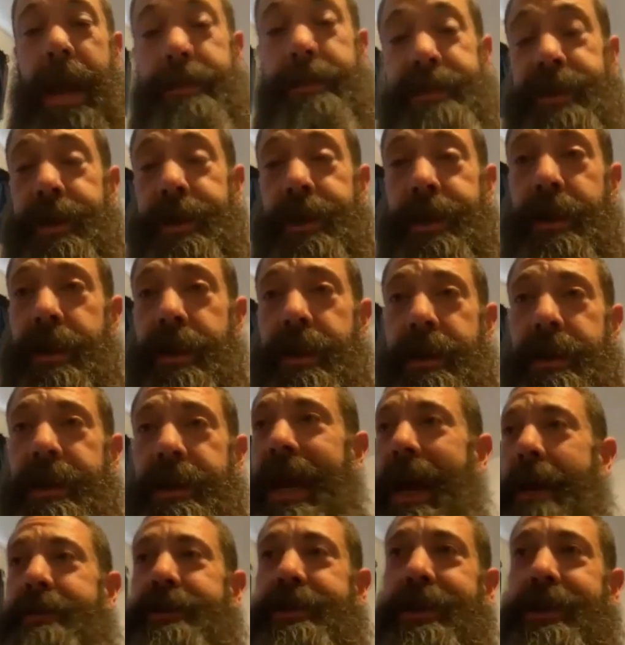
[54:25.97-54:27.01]
absolutely.
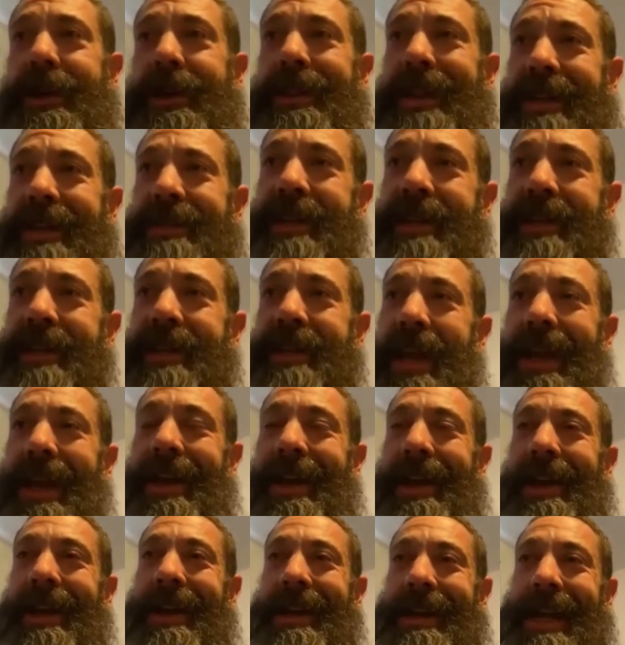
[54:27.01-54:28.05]
Yeah, absolutely. That's like,
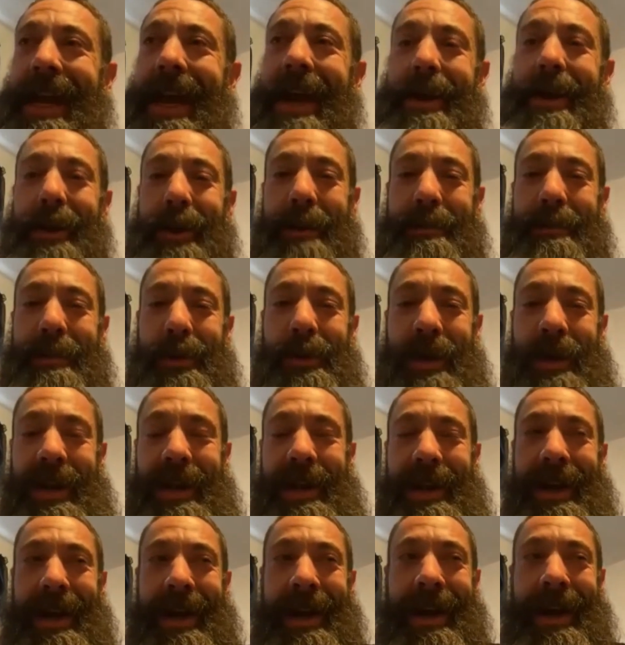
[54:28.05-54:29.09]
I mean,
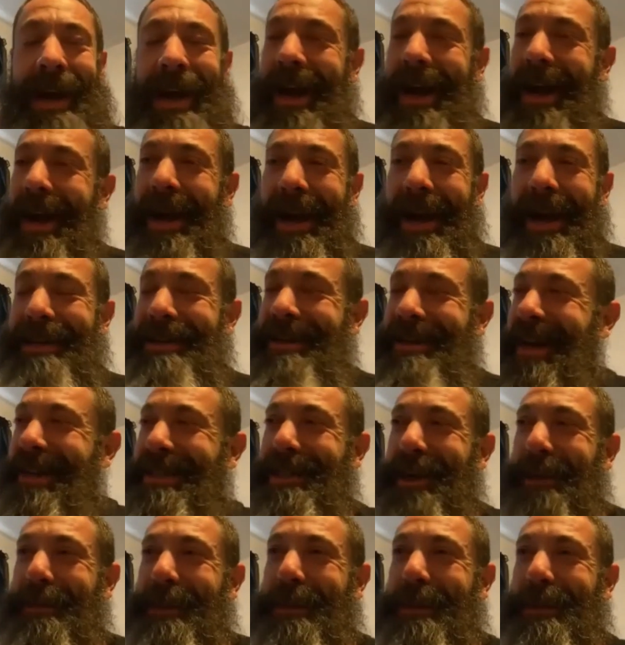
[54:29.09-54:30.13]
I
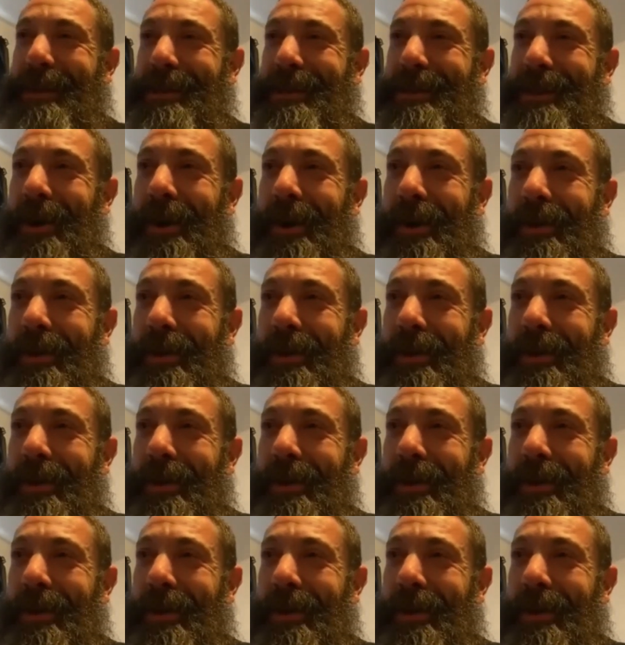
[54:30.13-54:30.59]
tell people this